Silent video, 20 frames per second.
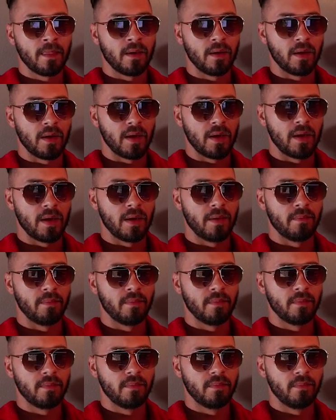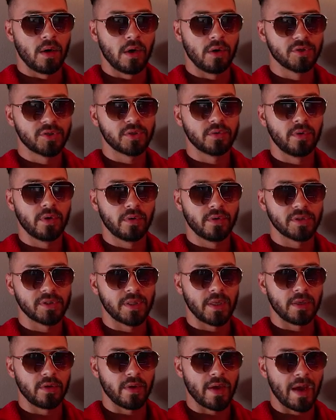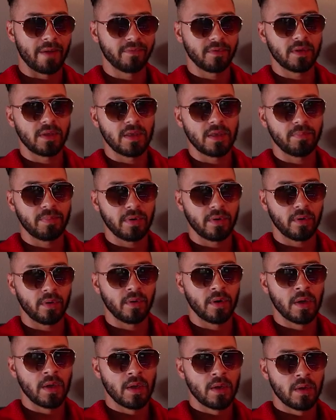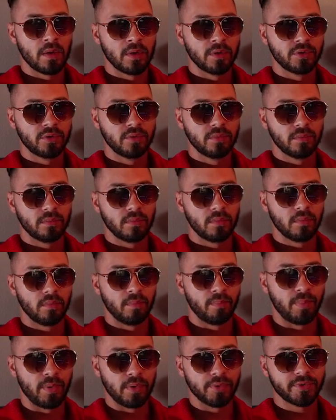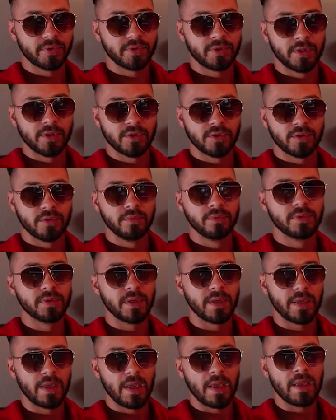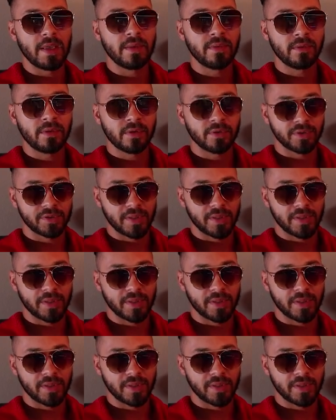Also notice that you have to keep your bolter tissues in your